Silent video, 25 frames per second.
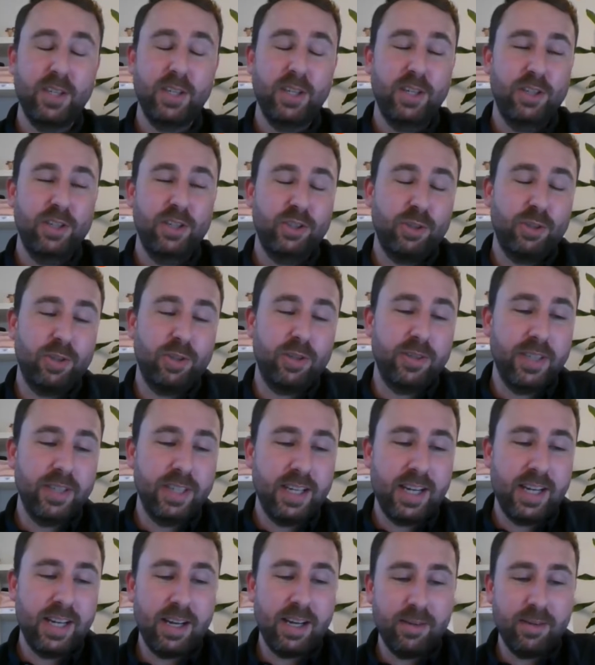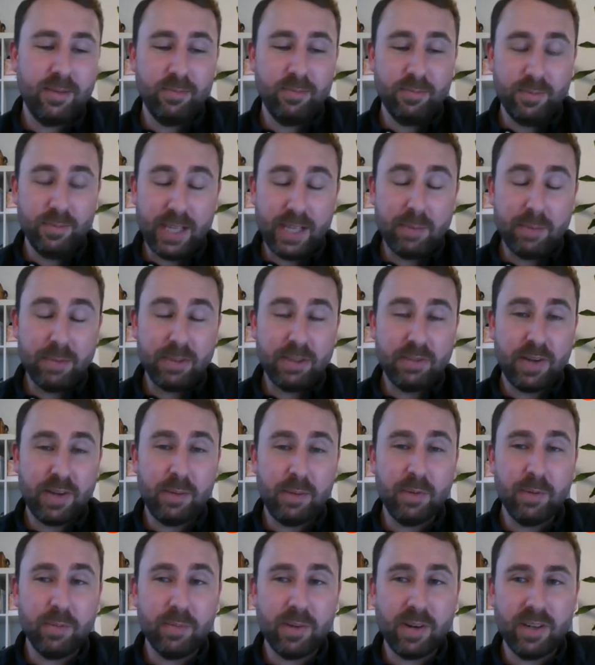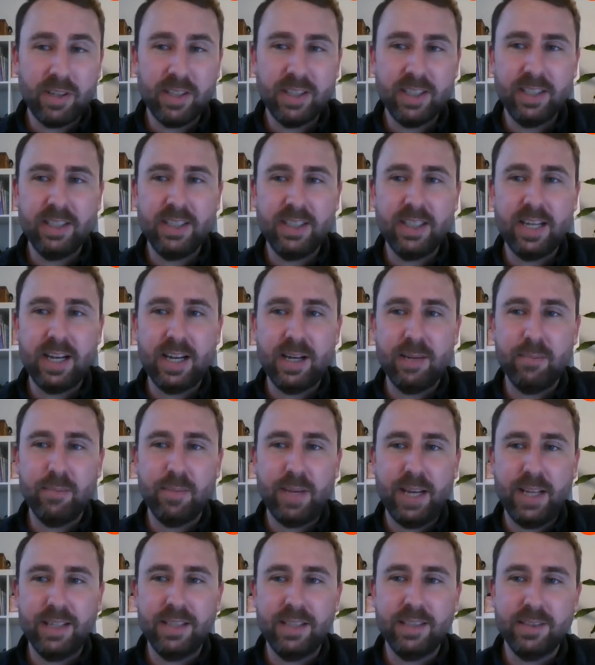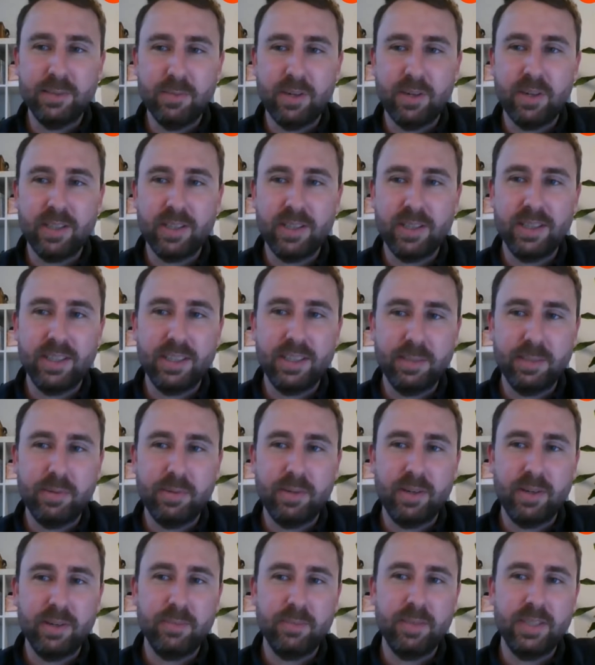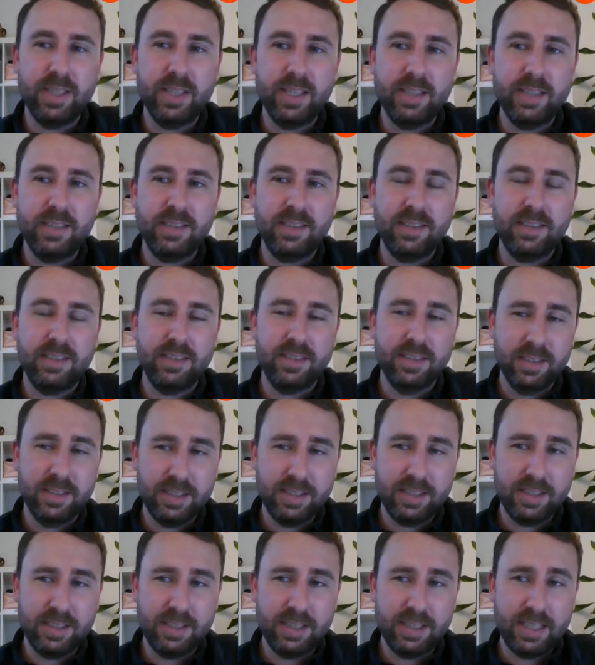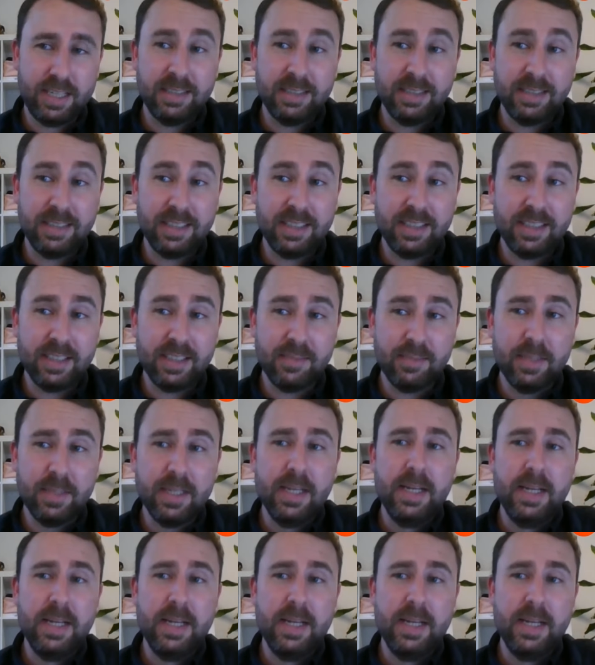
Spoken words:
Sure. Name is Fabio Marti. I'm heading the marketing department at Azena.